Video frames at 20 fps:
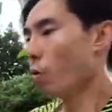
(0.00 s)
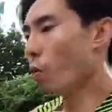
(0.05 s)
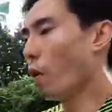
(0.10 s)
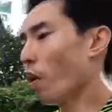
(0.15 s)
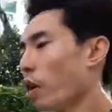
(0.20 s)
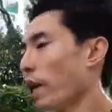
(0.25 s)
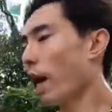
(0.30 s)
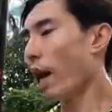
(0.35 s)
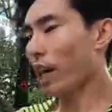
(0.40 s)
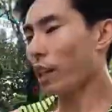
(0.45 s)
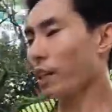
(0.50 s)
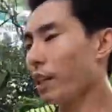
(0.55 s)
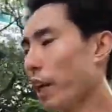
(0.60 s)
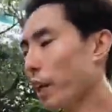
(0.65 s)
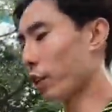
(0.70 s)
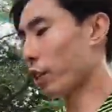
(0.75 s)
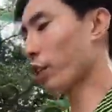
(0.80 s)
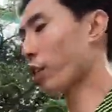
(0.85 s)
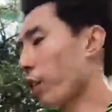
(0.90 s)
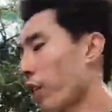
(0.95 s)
Well, last
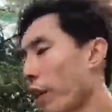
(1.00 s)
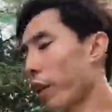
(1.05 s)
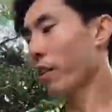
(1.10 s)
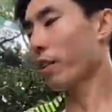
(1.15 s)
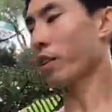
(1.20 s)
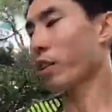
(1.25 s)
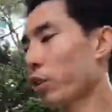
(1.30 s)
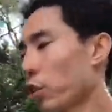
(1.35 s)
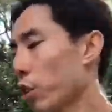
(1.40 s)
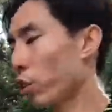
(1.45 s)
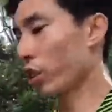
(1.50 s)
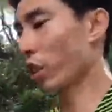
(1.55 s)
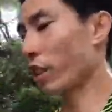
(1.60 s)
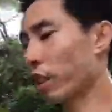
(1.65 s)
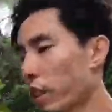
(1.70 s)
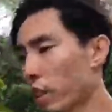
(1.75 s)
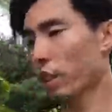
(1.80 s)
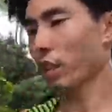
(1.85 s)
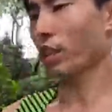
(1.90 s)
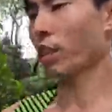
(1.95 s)
year I just took the
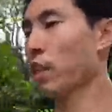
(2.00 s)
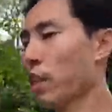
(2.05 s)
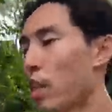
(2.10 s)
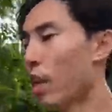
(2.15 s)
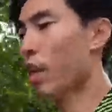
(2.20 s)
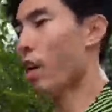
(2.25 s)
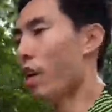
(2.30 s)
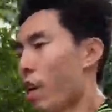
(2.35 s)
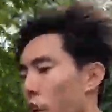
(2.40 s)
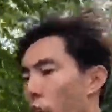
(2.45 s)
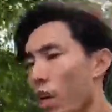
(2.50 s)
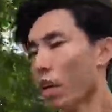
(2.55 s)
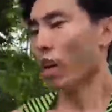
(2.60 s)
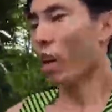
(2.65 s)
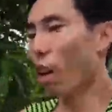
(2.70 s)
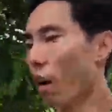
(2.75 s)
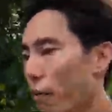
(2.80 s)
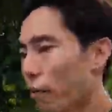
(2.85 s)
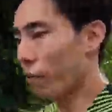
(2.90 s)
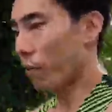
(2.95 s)
year
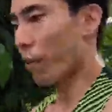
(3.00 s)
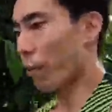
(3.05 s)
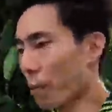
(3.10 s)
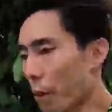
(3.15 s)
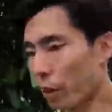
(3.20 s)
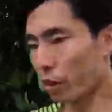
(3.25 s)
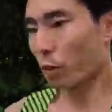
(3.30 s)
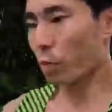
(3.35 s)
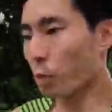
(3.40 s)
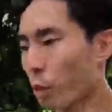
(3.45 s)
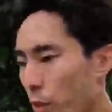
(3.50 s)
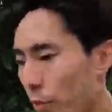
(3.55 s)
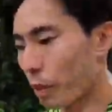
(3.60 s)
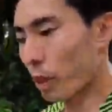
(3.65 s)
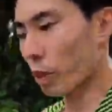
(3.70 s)
off from the marathon pretty